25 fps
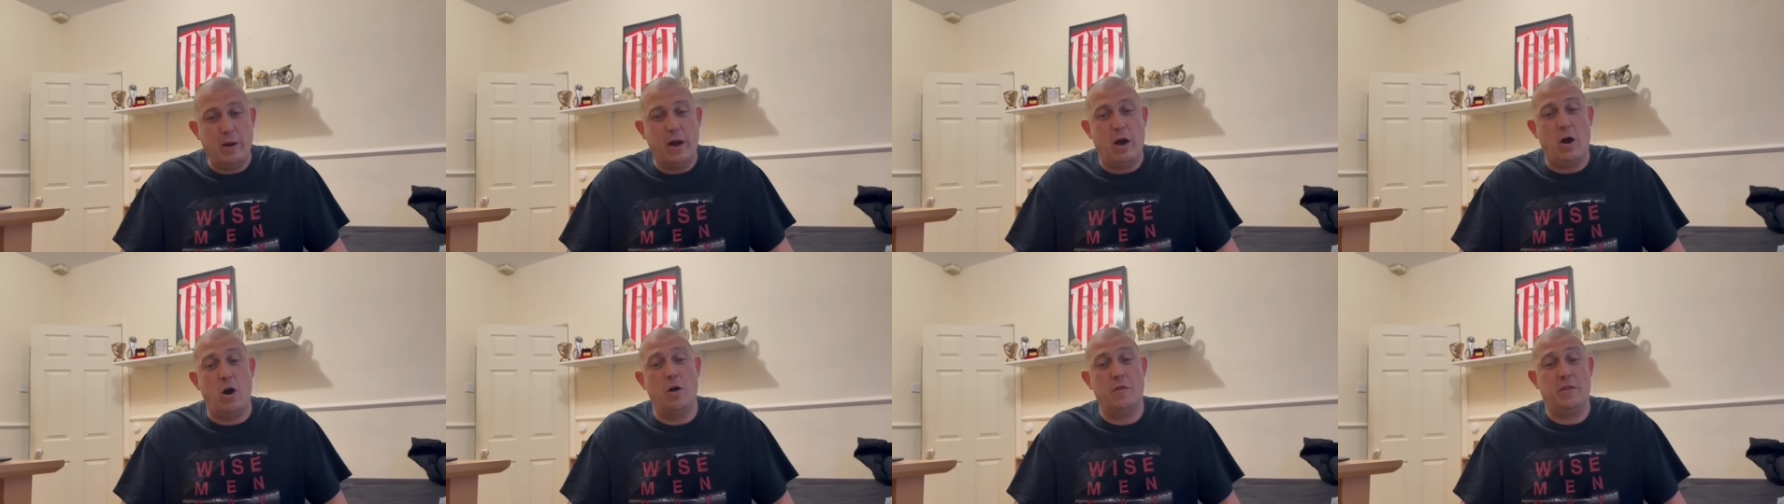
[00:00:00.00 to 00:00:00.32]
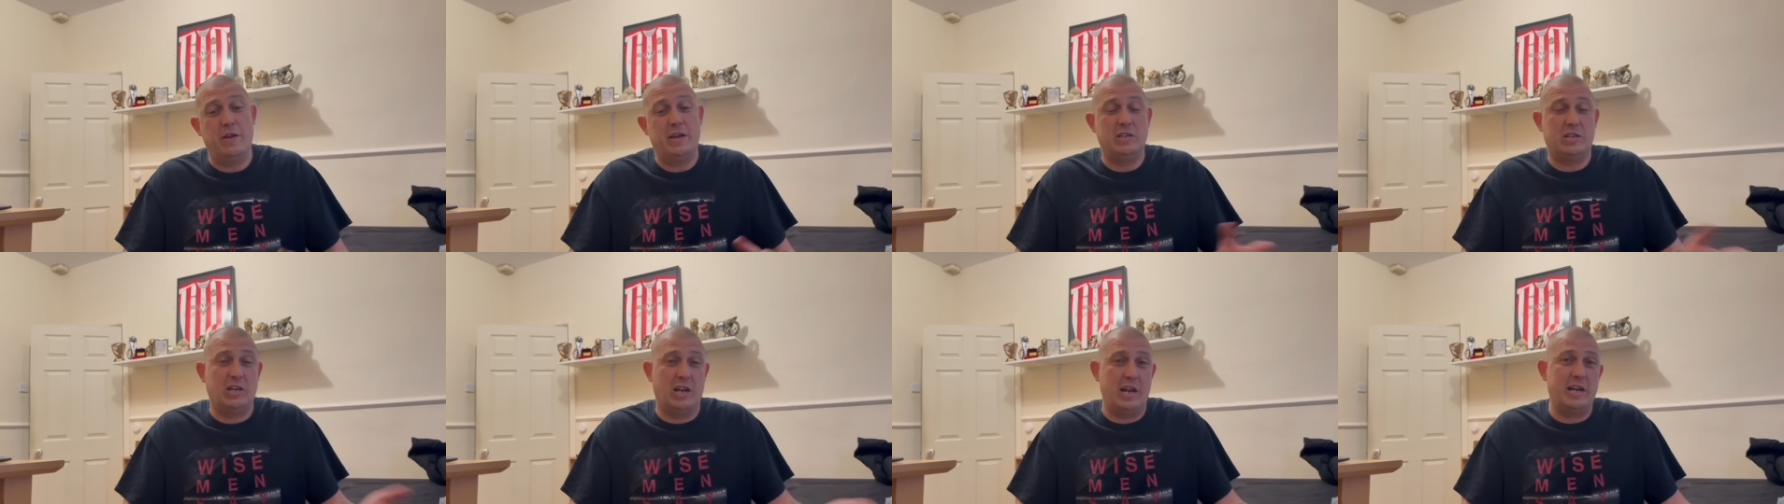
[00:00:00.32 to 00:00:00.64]
Are
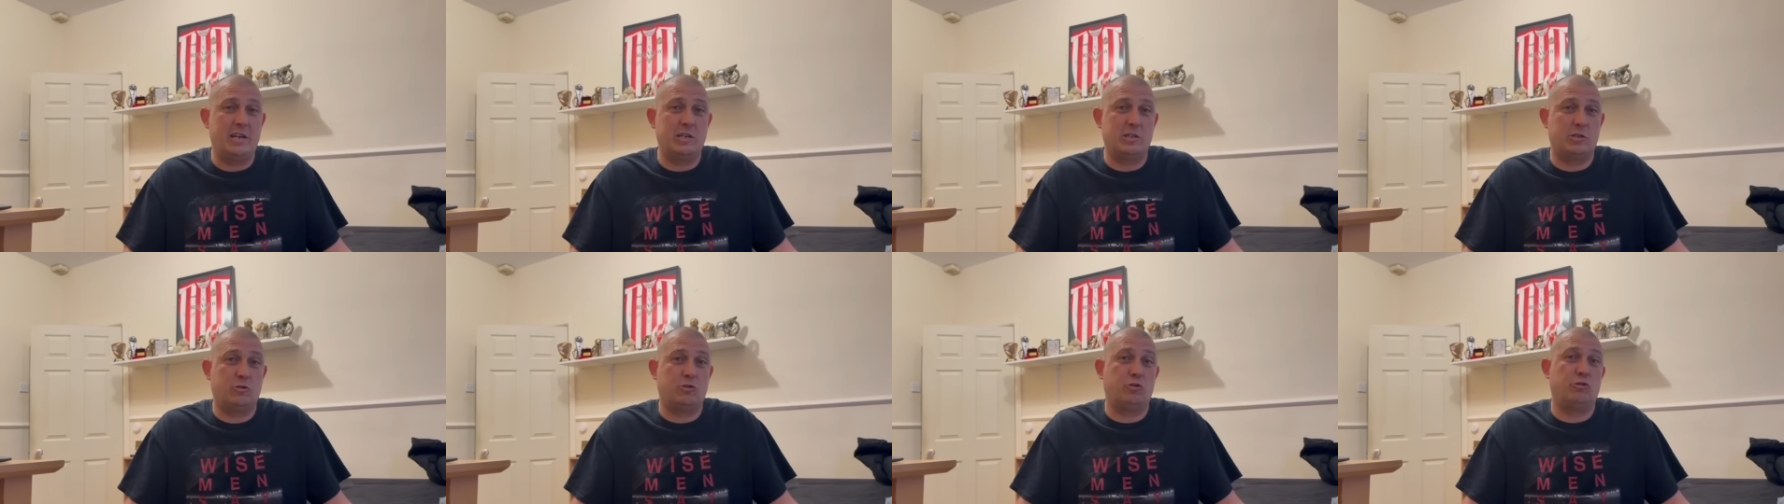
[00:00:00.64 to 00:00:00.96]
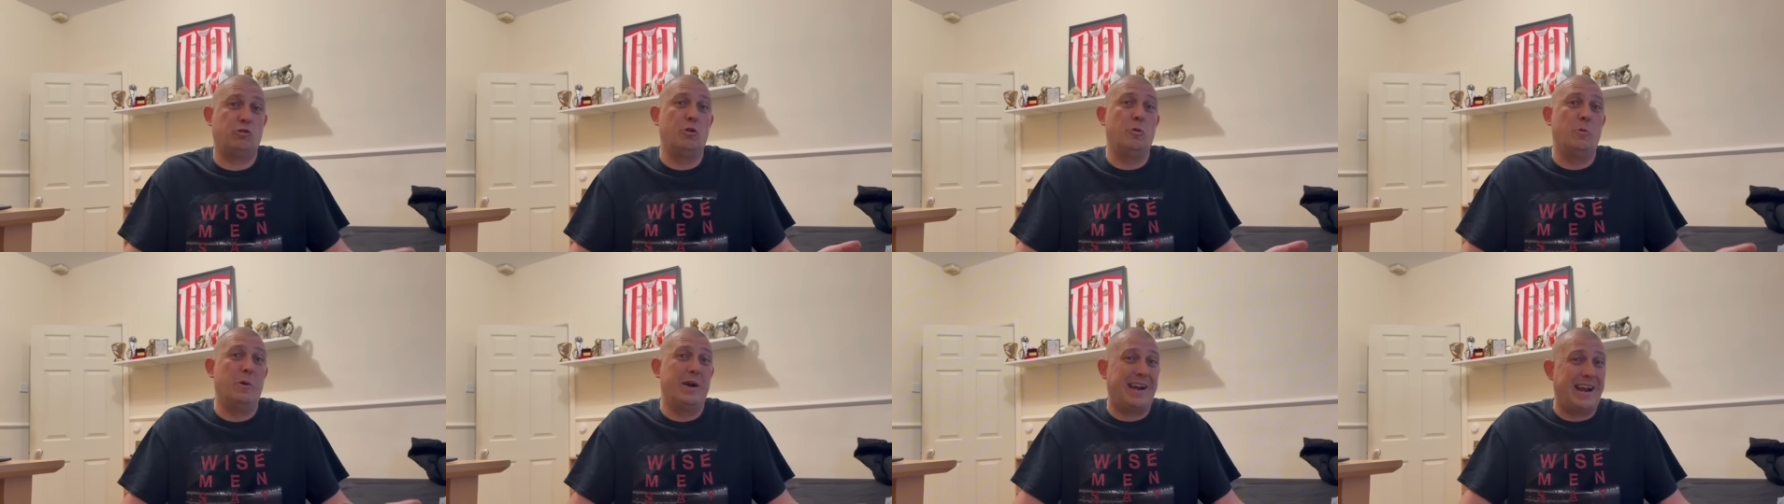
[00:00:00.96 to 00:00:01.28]
these leaks
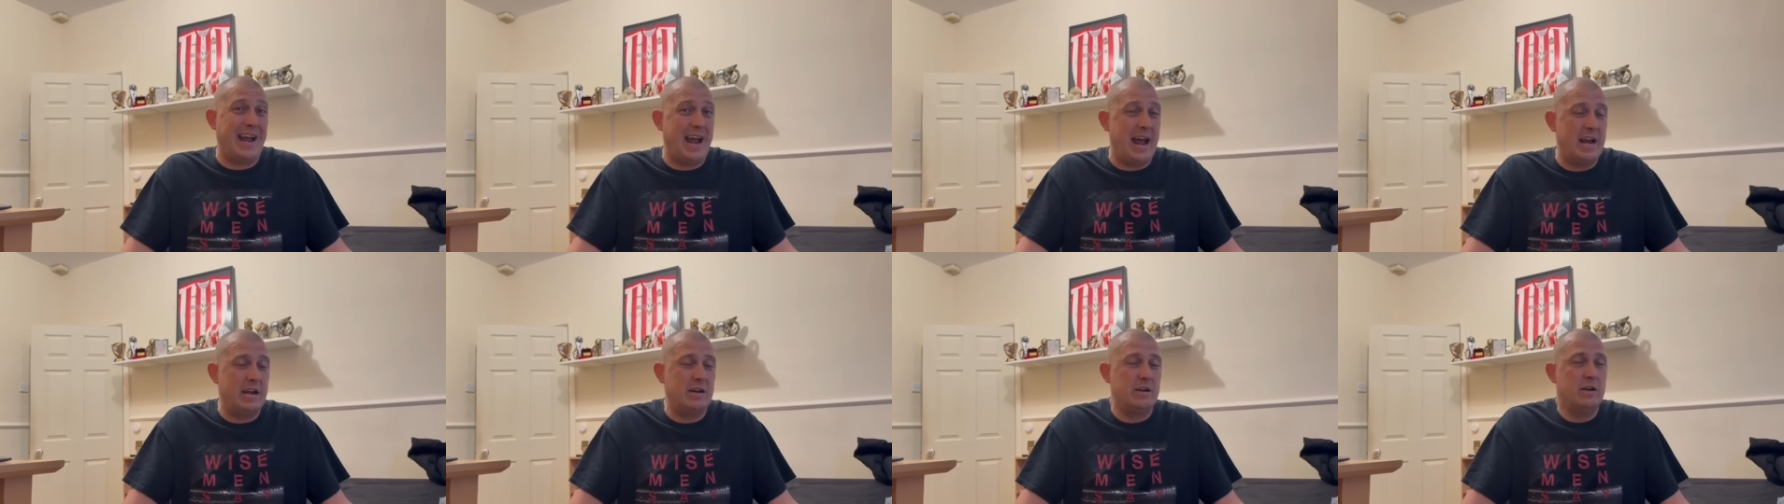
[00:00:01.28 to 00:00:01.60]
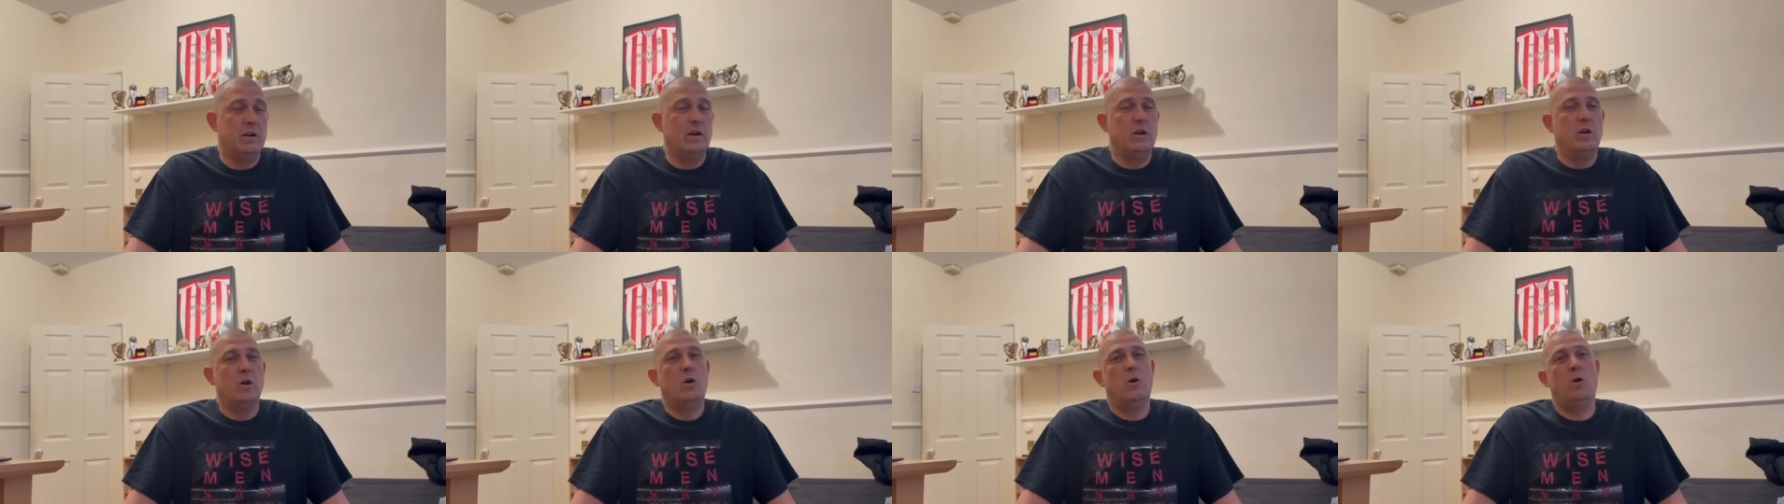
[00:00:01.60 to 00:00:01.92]
true again,
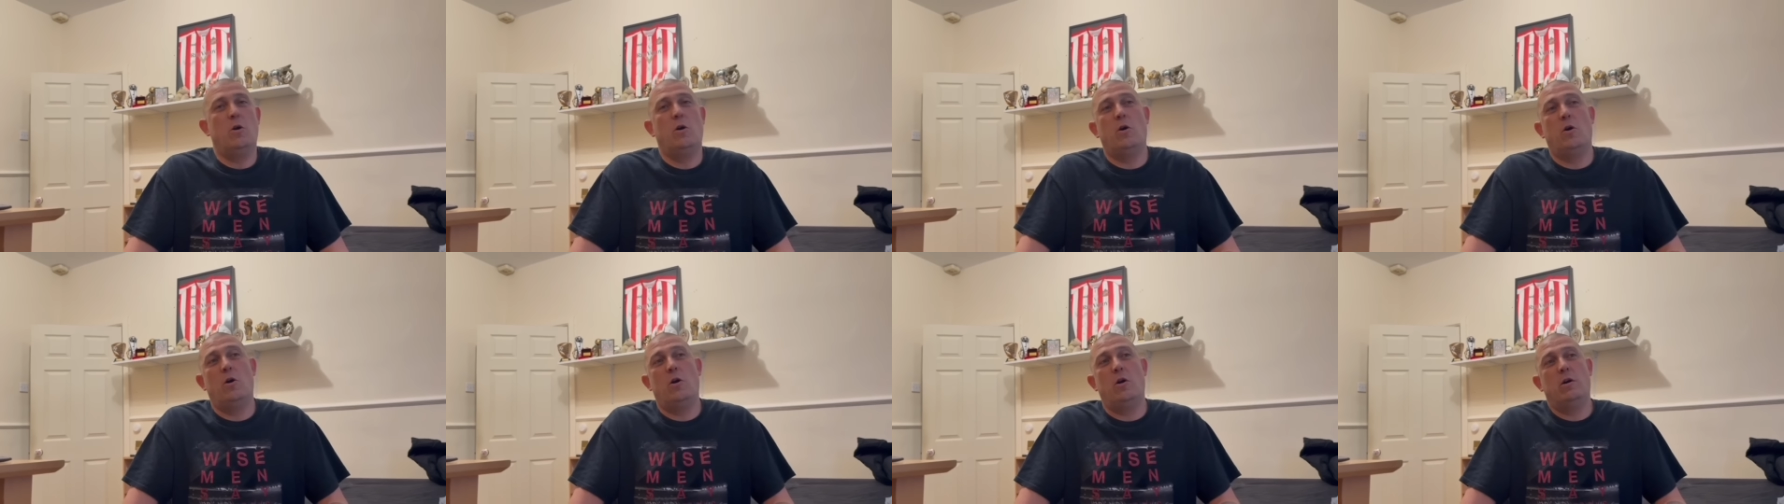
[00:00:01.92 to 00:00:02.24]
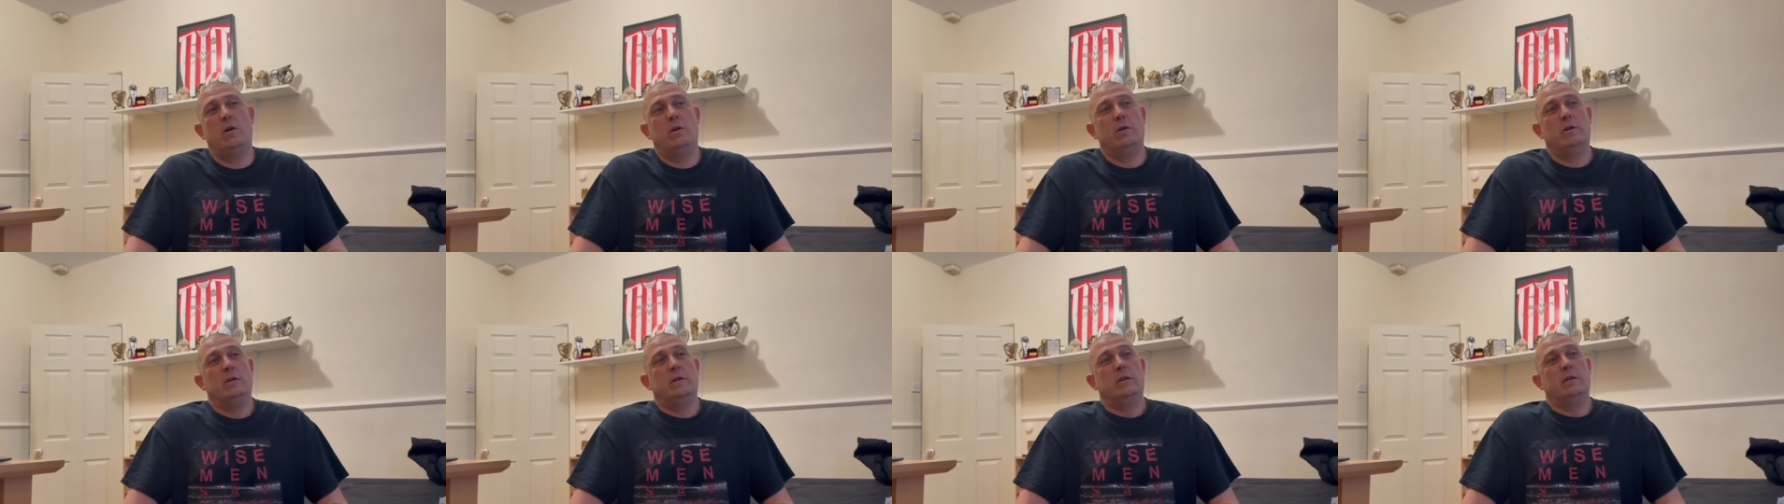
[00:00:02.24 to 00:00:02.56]

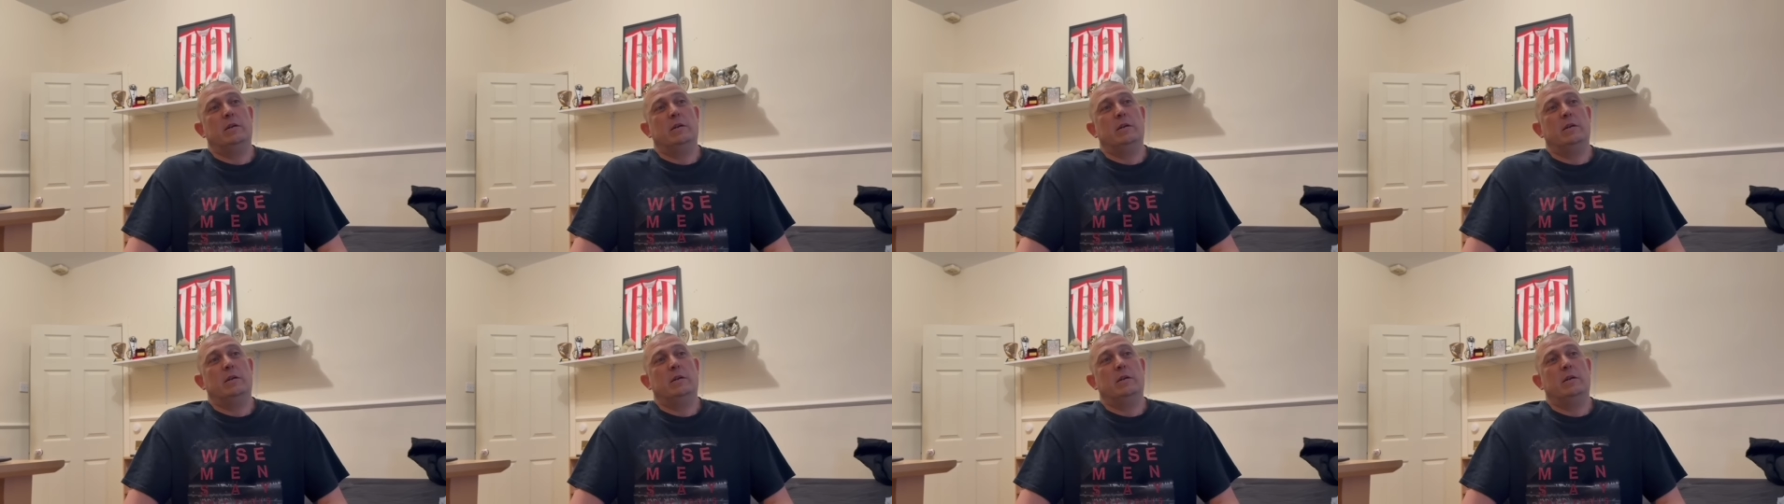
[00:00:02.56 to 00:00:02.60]
or